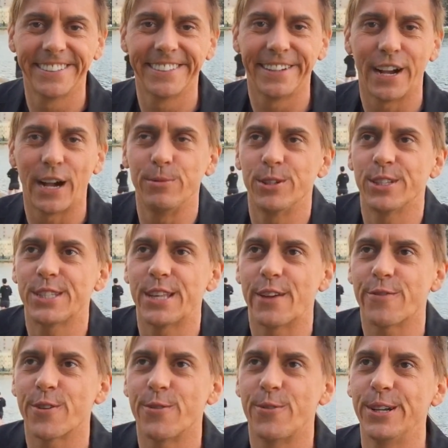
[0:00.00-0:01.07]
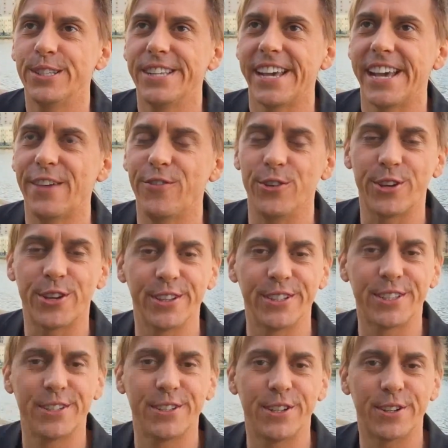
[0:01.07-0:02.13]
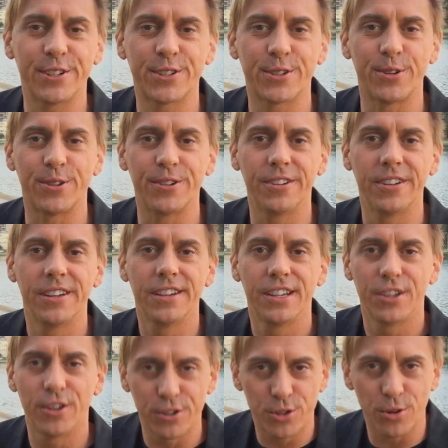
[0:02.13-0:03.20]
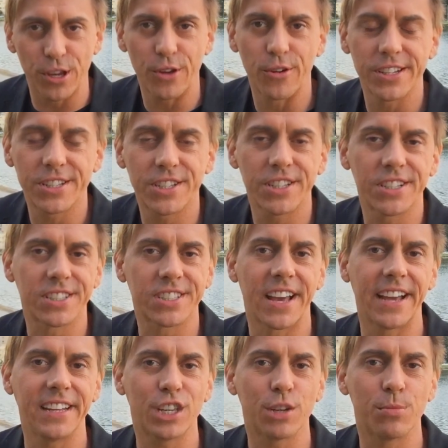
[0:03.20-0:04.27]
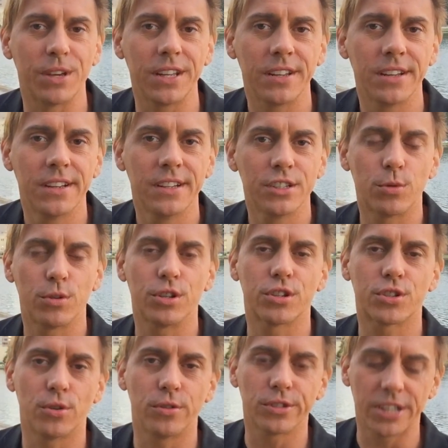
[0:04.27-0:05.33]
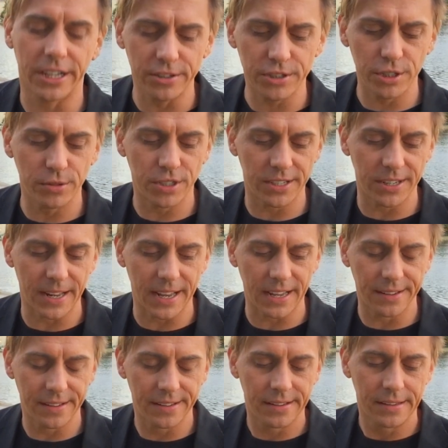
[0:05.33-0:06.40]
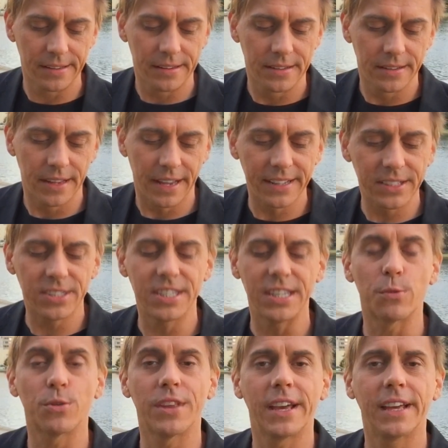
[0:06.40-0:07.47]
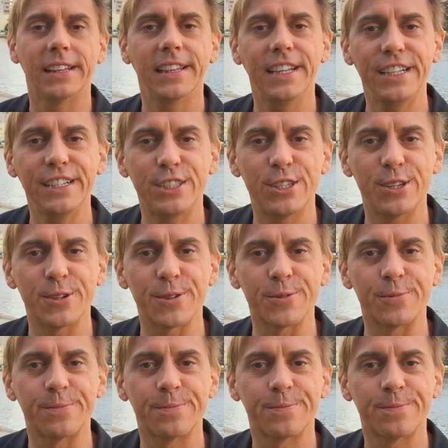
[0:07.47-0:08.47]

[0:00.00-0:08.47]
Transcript: I'm just saying for one day, if you can listen to your soul, your joy quest is to decide and commit to what your soul tells you today and see where that leads you.